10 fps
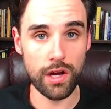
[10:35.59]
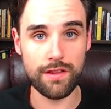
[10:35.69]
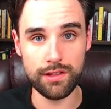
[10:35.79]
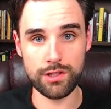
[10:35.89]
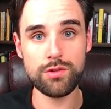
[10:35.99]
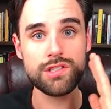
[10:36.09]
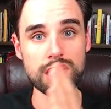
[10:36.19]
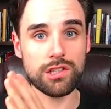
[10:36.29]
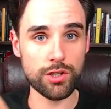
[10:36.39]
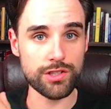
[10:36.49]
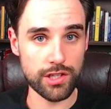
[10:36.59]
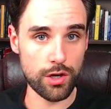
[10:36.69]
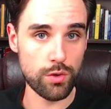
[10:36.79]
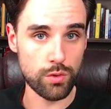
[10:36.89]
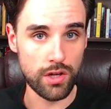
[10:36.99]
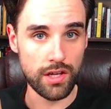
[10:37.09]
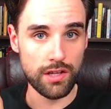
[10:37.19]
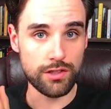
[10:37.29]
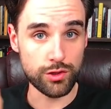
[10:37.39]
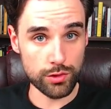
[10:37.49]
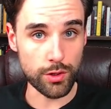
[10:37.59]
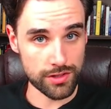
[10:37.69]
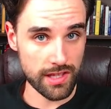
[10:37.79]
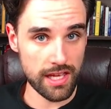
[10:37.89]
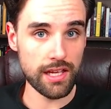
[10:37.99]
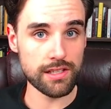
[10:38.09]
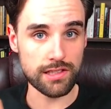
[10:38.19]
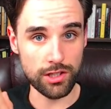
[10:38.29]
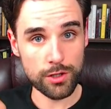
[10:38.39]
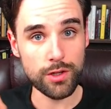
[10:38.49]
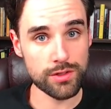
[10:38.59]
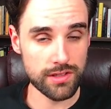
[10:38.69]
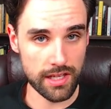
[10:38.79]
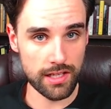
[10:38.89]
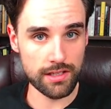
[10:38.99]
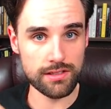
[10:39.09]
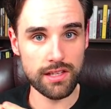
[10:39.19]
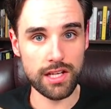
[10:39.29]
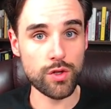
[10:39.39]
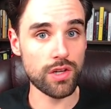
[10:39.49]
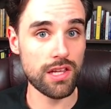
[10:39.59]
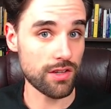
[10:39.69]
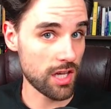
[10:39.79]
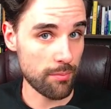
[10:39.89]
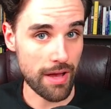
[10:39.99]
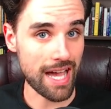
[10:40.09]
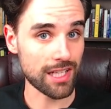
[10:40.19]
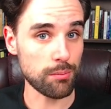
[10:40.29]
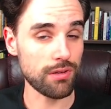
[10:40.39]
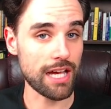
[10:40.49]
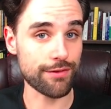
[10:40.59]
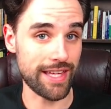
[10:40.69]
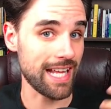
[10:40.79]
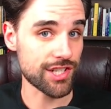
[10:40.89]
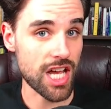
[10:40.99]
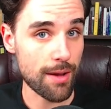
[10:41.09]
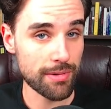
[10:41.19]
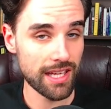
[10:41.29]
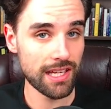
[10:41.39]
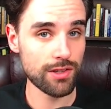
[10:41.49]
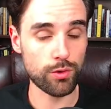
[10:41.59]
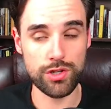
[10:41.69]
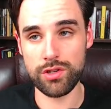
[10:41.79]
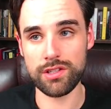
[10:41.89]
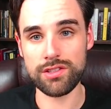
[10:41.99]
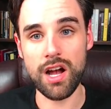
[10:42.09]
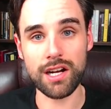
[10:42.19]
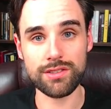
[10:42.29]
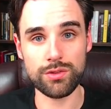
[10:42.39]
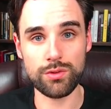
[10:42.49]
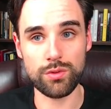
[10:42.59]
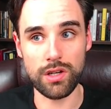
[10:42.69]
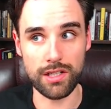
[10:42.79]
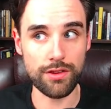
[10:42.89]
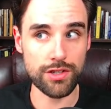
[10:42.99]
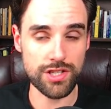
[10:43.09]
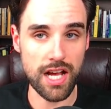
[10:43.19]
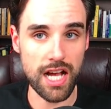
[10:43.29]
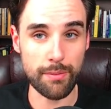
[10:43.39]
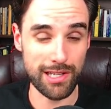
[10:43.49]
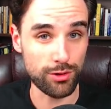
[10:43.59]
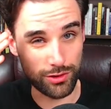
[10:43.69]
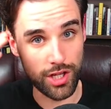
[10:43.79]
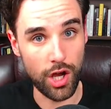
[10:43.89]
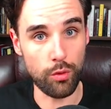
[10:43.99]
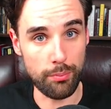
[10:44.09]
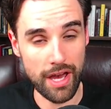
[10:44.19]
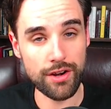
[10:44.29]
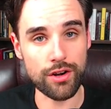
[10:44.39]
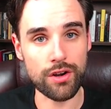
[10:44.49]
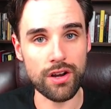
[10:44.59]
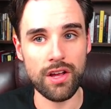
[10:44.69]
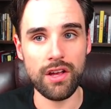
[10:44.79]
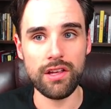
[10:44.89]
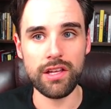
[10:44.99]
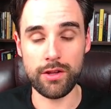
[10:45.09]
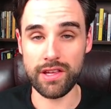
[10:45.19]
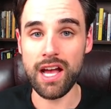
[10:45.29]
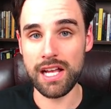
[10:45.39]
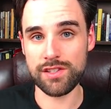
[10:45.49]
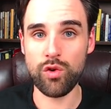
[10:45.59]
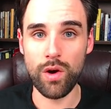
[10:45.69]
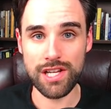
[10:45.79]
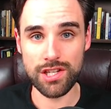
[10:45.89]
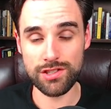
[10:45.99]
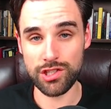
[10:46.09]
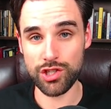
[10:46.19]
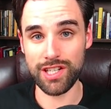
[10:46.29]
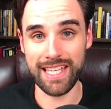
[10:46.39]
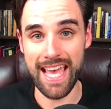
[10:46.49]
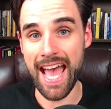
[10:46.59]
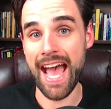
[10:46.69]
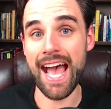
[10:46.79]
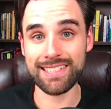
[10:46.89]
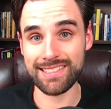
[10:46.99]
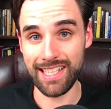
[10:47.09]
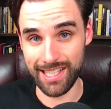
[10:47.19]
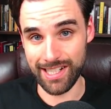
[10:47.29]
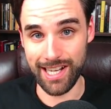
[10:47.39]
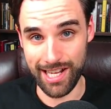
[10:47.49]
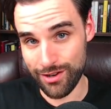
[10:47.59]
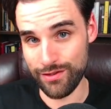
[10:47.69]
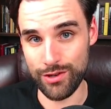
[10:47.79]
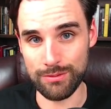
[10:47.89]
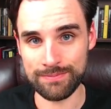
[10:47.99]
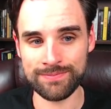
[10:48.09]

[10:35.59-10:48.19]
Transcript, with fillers: And then you just need to learn to go do those things and learn those things. And you can either come back and apply for that job again, or you can talk to another job and you'll know better, you know, the kinds of questions that you're going to get asked in an interview.